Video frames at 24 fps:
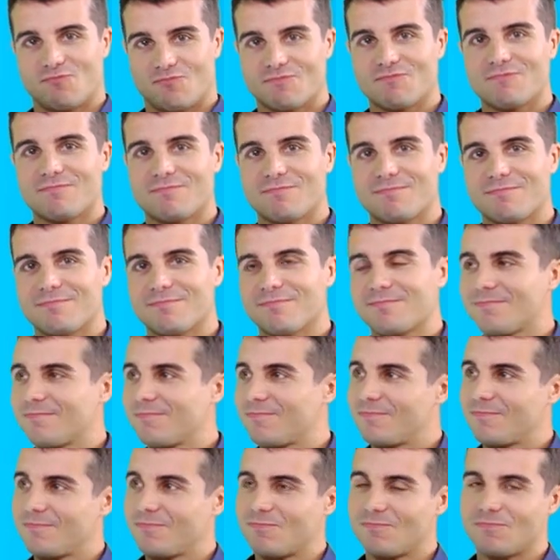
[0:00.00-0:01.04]

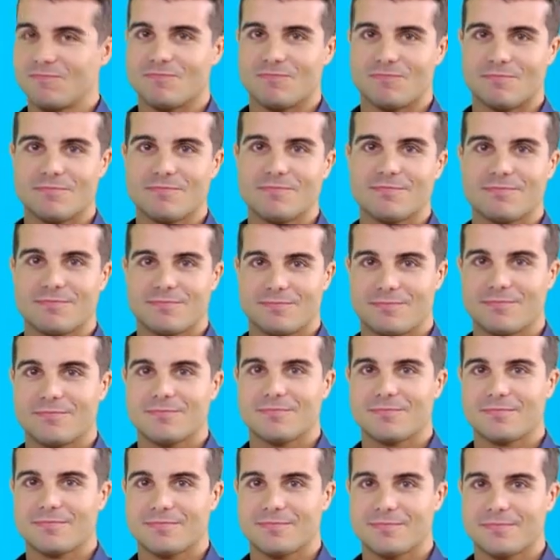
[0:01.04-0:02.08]

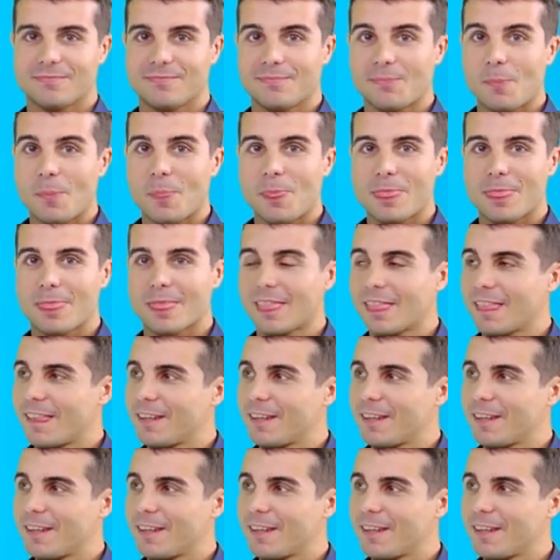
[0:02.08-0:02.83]
The person shown says nothing.